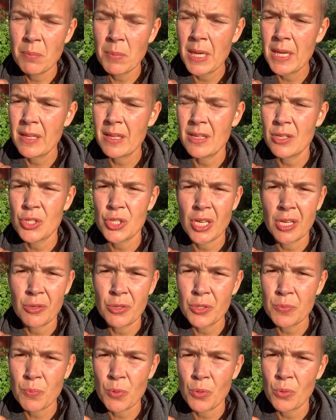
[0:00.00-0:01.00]
making
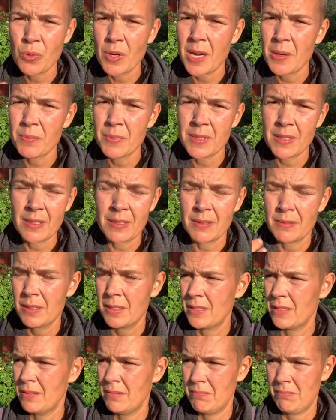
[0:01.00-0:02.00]
children's programs and
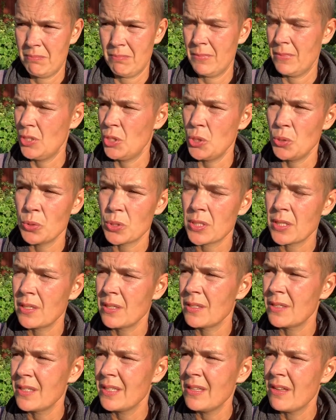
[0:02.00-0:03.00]
news
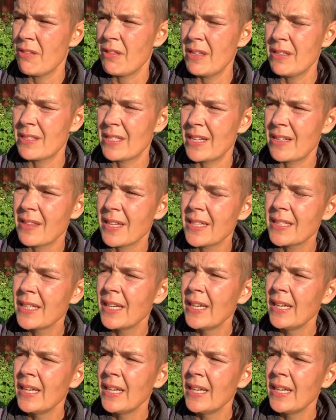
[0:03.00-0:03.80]
and things like that.